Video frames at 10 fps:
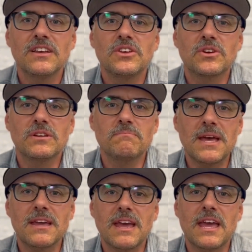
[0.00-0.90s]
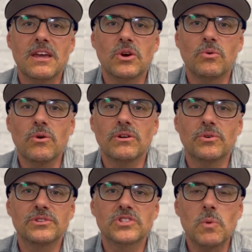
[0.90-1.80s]
you can make a quote or
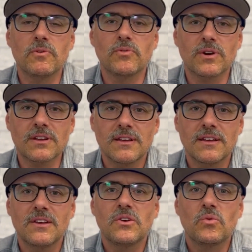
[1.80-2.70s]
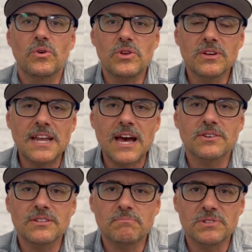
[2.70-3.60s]
a scope of work where you can now
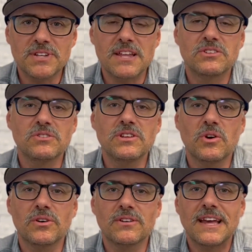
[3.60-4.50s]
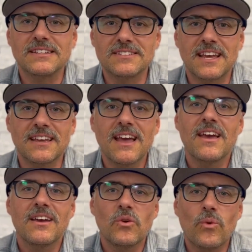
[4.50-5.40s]
present to the owner and say,
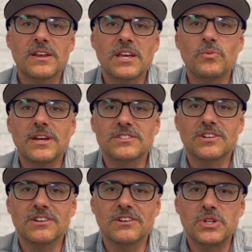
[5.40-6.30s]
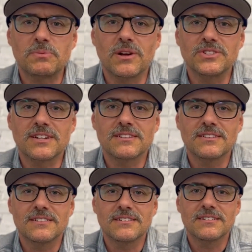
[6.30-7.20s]
when can we get started on your project?
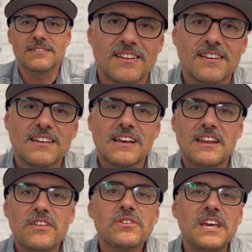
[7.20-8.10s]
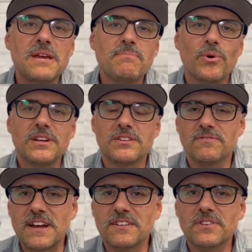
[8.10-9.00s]
Another key point to
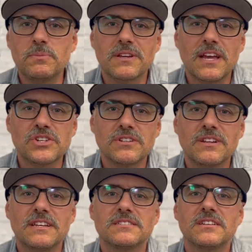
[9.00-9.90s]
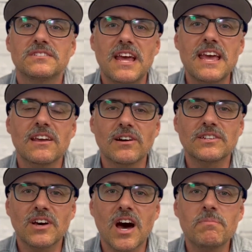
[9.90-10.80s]
effective communication is staying on
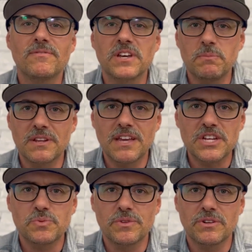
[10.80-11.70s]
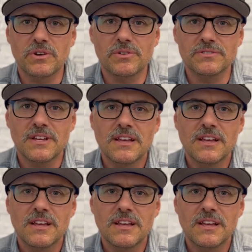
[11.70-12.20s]
top of the communication with your owners,